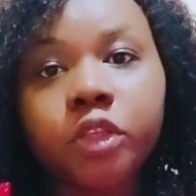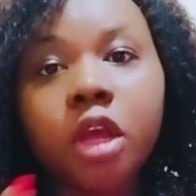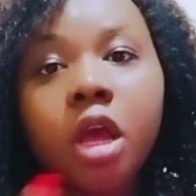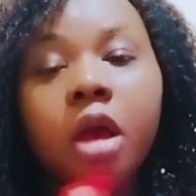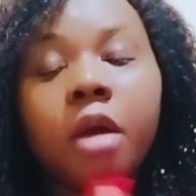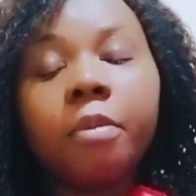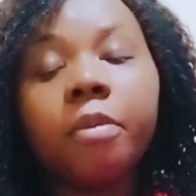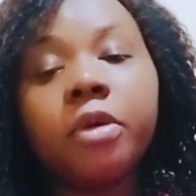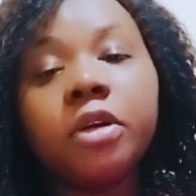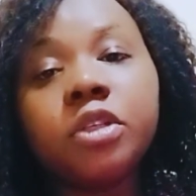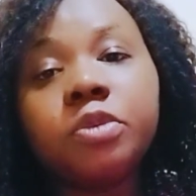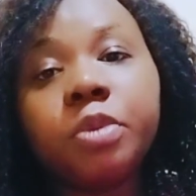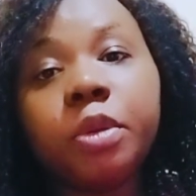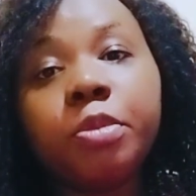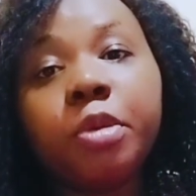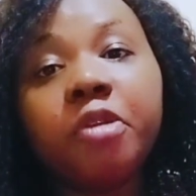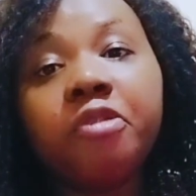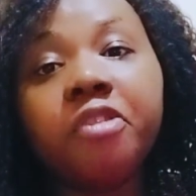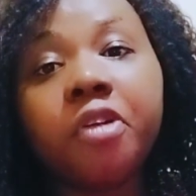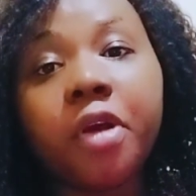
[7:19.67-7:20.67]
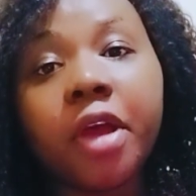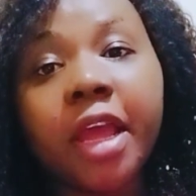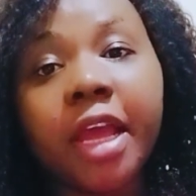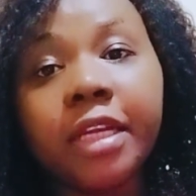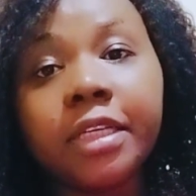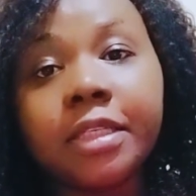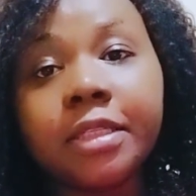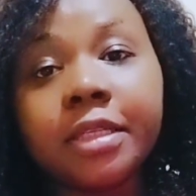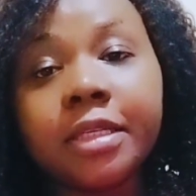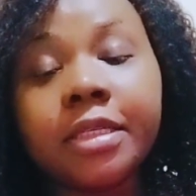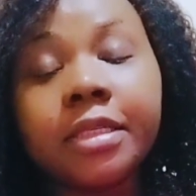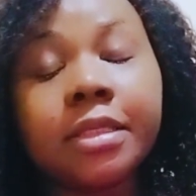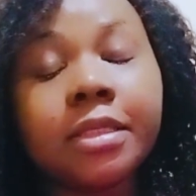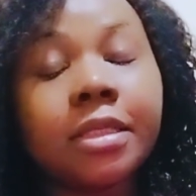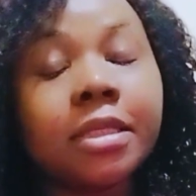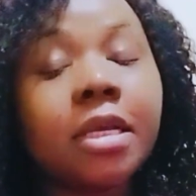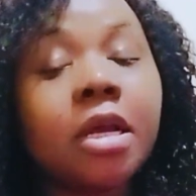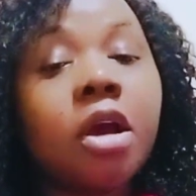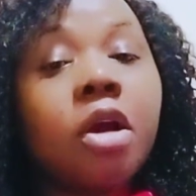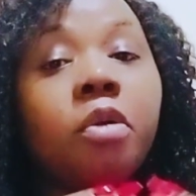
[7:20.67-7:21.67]
Most people forget this
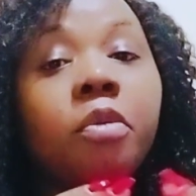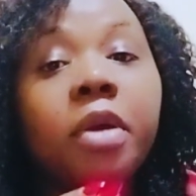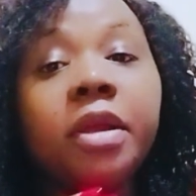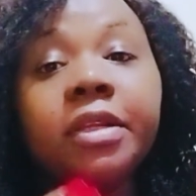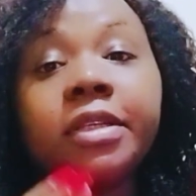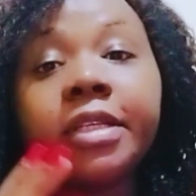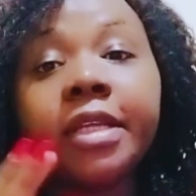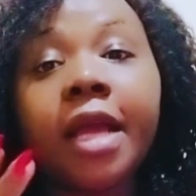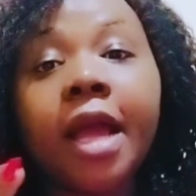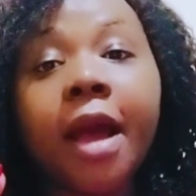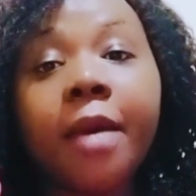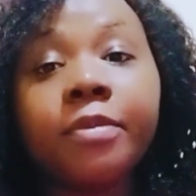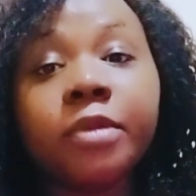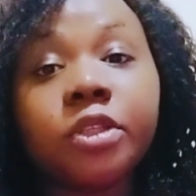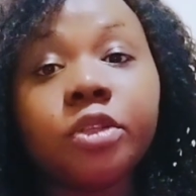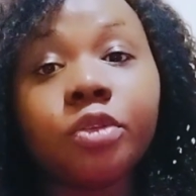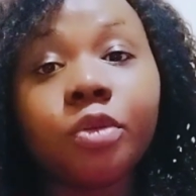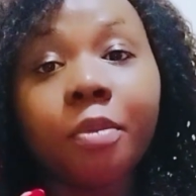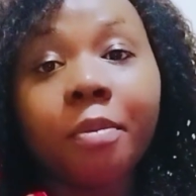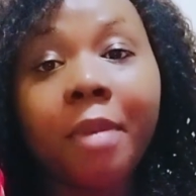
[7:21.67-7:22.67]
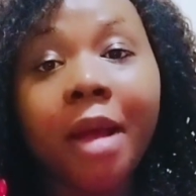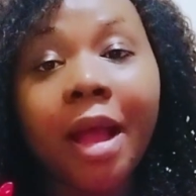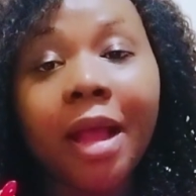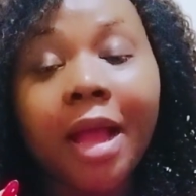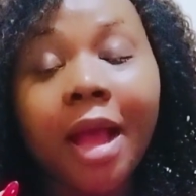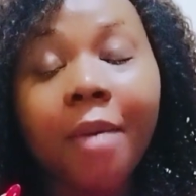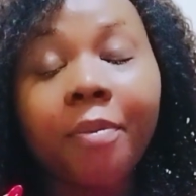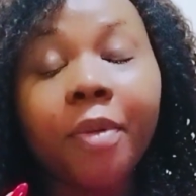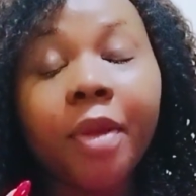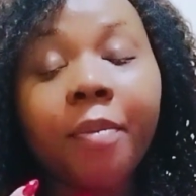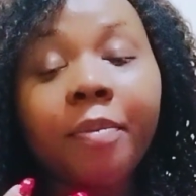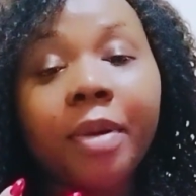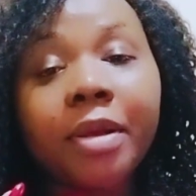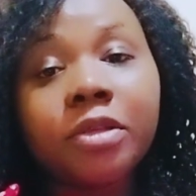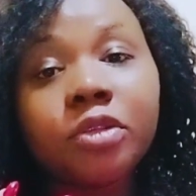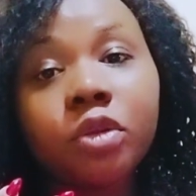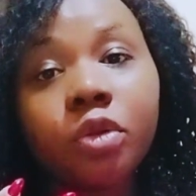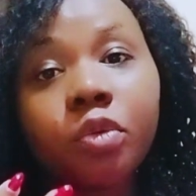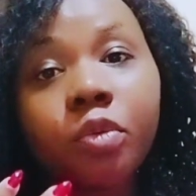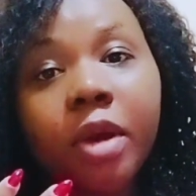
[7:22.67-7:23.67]
when it comes to markup. A
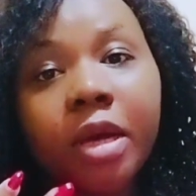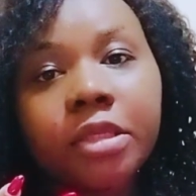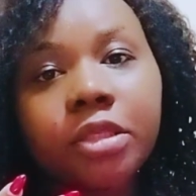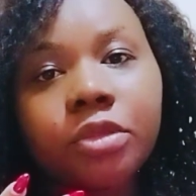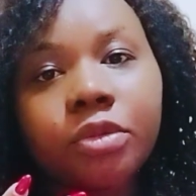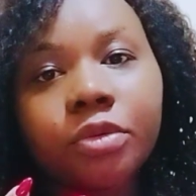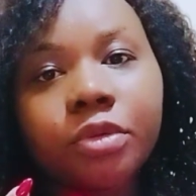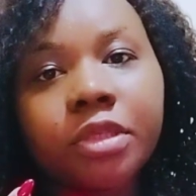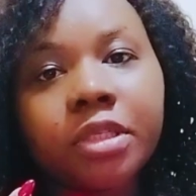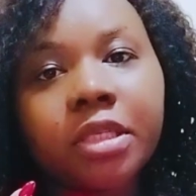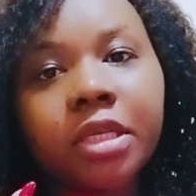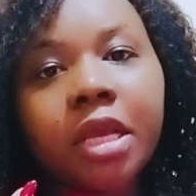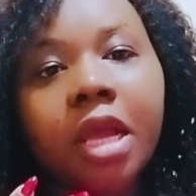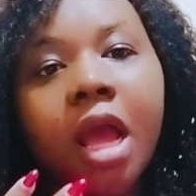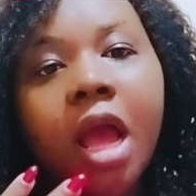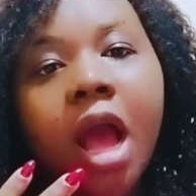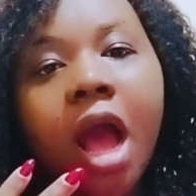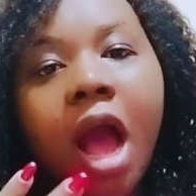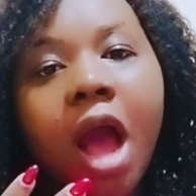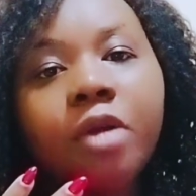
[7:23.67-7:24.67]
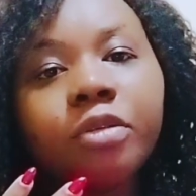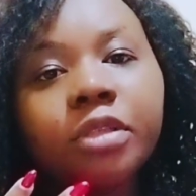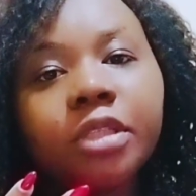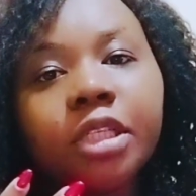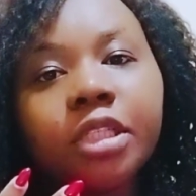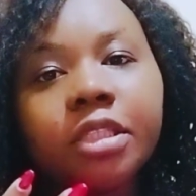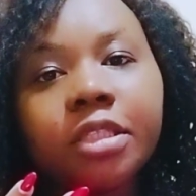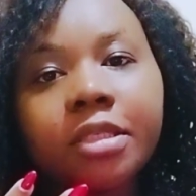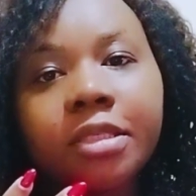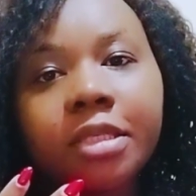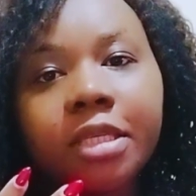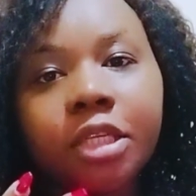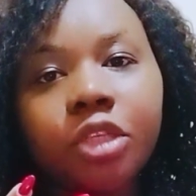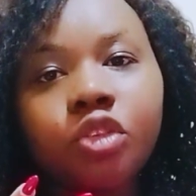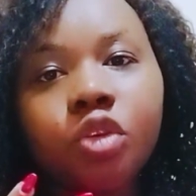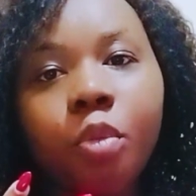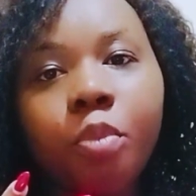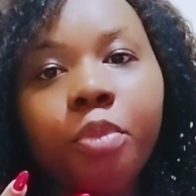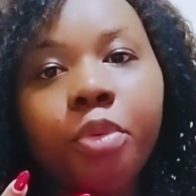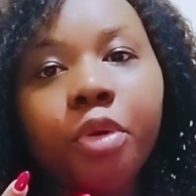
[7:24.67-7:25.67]
person wants to see how this digital
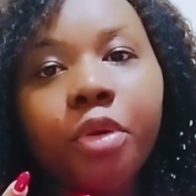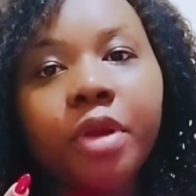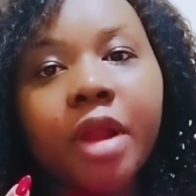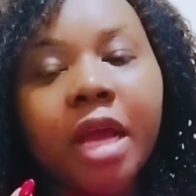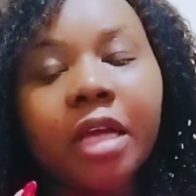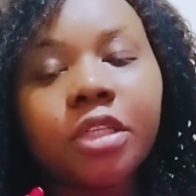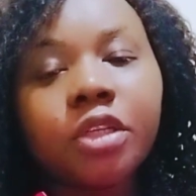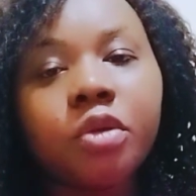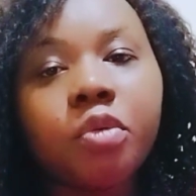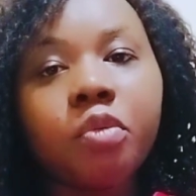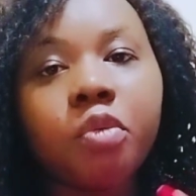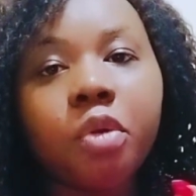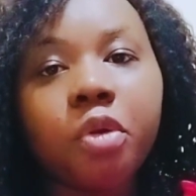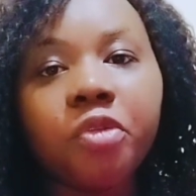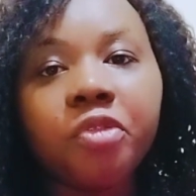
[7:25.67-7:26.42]
product will